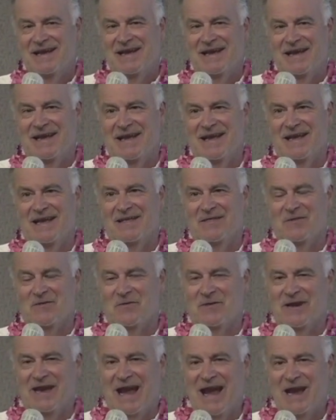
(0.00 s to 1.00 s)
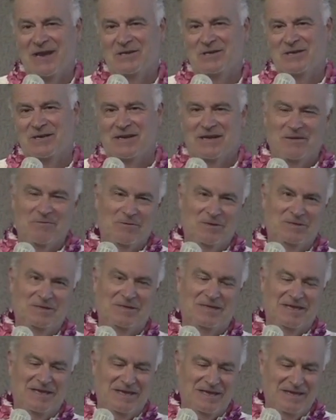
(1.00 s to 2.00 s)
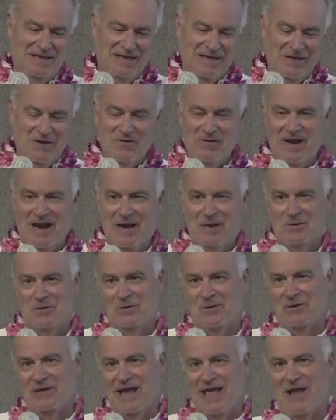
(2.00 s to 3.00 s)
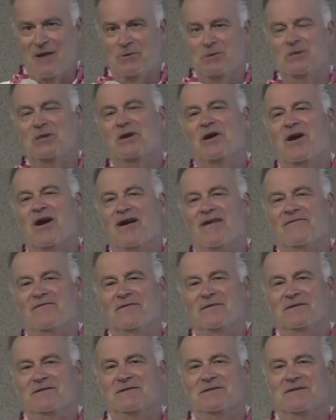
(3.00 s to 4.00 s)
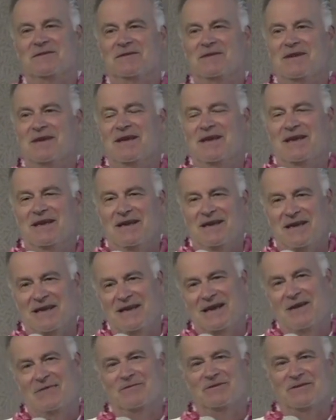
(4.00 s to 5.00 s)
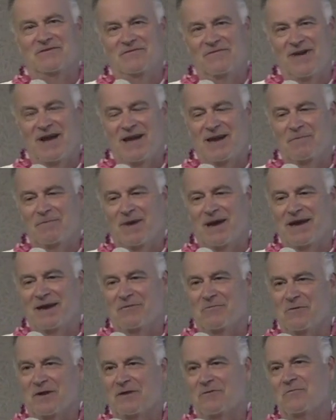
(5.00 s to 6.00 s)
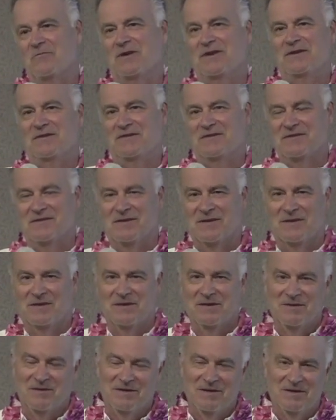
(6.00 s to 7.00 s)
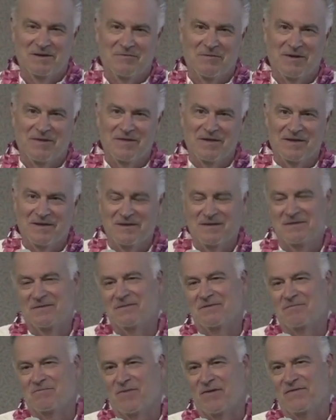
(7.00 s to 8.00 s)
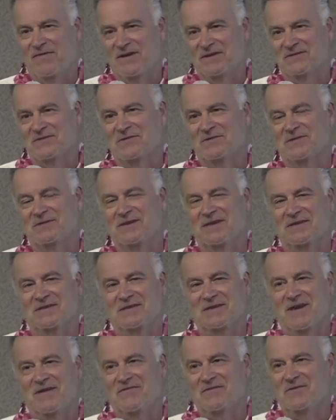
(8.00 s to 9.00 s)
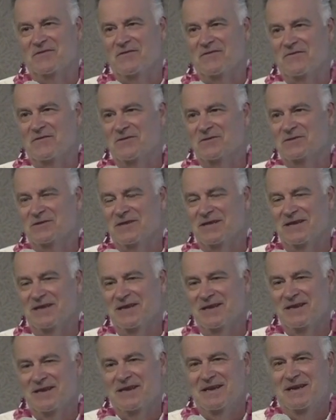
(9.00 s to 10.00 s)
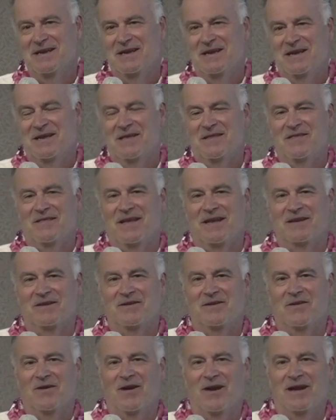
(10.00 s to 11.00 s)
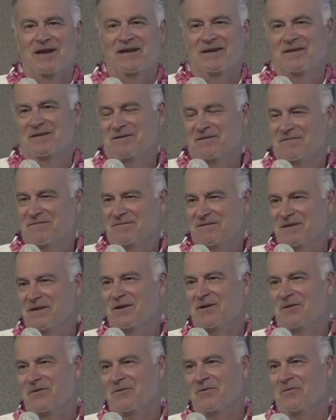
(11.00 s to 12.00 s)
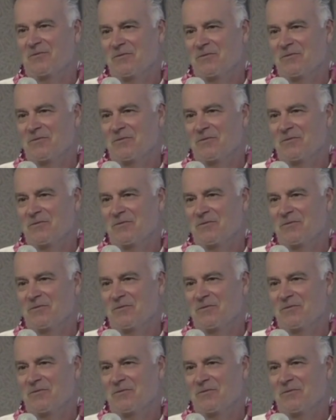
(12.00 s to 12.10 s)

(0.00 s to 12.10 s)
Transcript: And the reaction, it was the International Energy Conference, and I was invited by Rick Reese, uh, uh, one of the professors at Stanford University, that caught, you know,